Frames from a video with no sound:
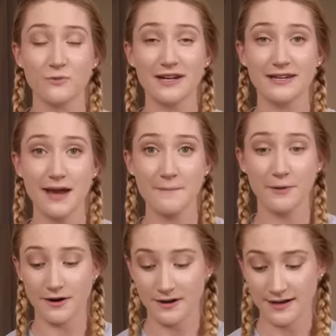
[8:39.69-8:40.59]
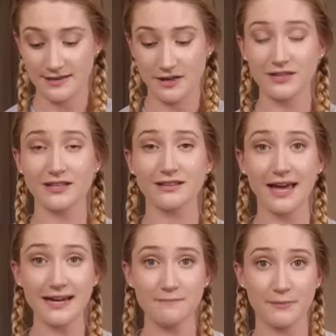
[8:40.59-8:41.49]
what number is on the
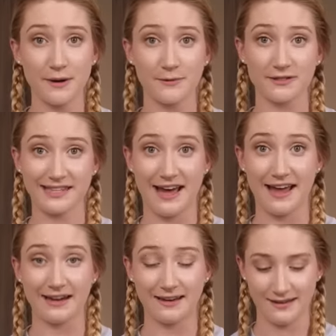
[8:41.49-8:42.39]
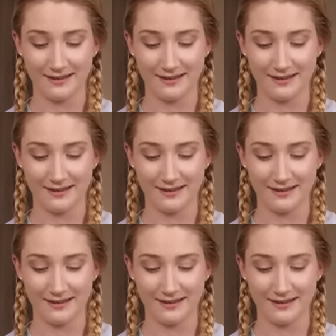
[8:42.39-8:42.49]
light purple side.